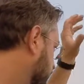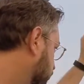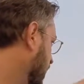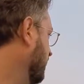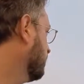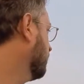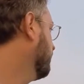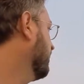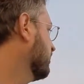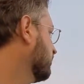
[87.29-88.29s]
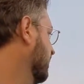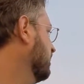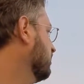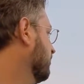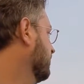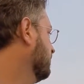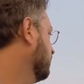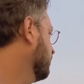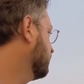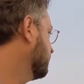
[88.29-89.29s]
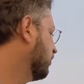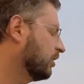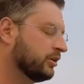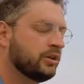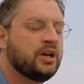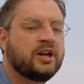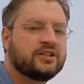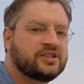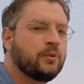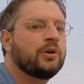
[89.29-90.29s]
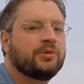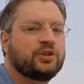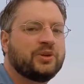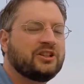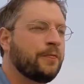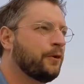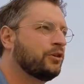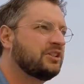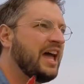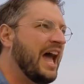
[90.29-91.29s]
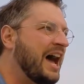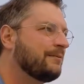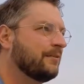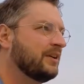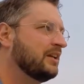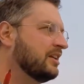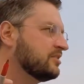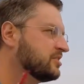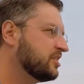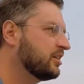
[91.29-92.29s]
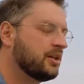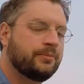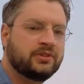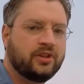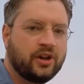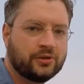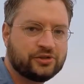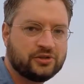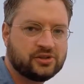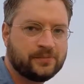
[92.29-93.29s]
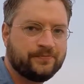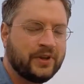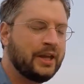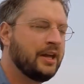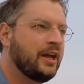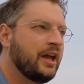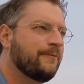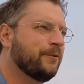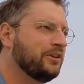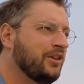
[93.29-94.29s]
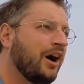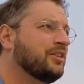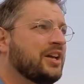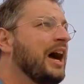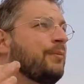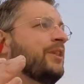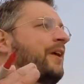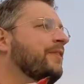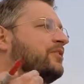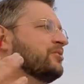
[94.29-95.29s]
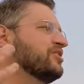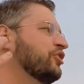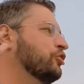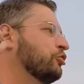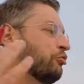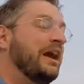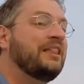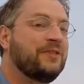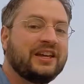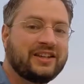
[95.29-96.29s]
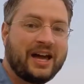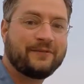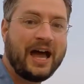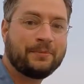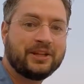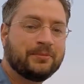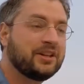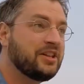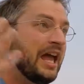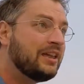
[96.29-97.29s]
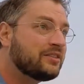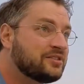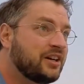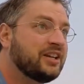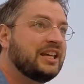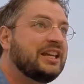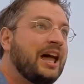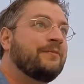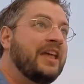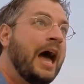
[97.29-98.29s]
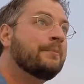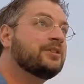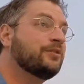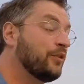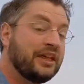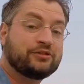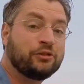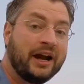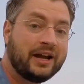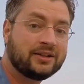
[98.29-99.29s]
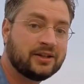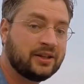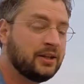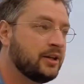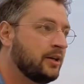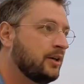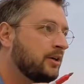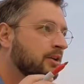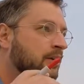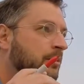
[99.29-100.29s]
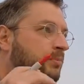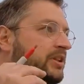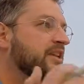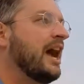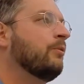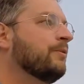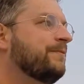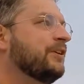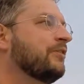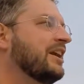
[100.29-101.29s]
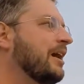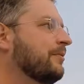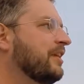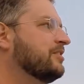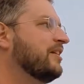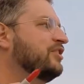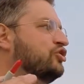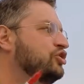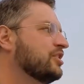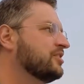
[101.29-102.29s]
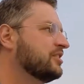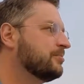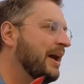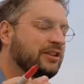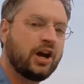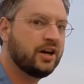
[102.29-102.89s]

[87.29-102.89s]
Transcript: taken up by this, taken up into the seawater. Somewhere between a third and a half of it is sucked up into the oceans. And for a long time, we thought this was a great thing to have happening because, hey, the sucking it out of the atmosphere, that's grand. But now we're figuring out that it's having just as bad